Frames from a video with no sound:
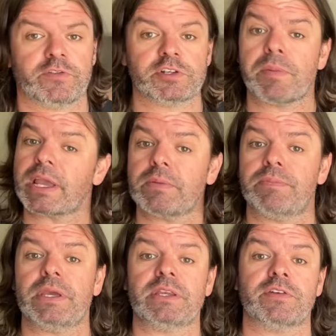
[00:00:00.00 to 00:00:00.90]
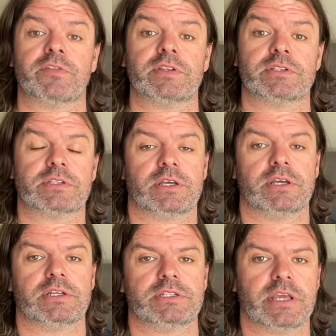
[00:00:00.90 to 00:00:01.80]
it to make a big difference
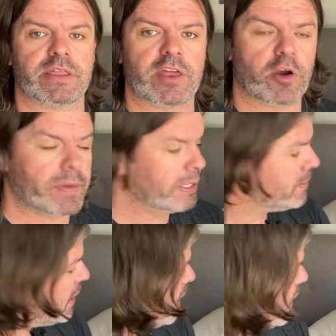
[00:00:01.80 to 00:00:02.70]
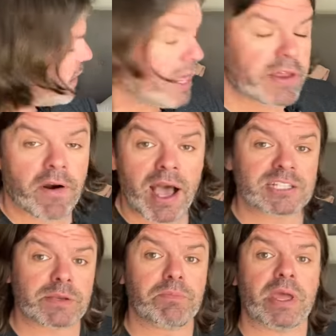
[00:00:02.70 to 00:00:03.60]
to your therapy. Now there are
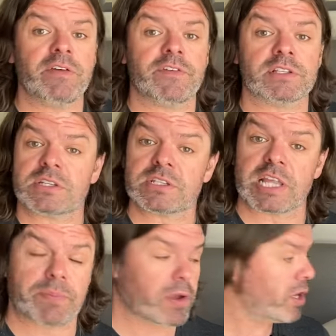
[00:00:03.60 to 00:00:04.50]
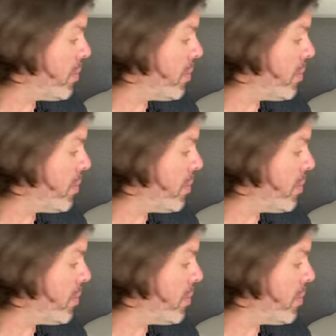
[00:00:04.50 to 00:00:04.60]
some benefits to sleeping on your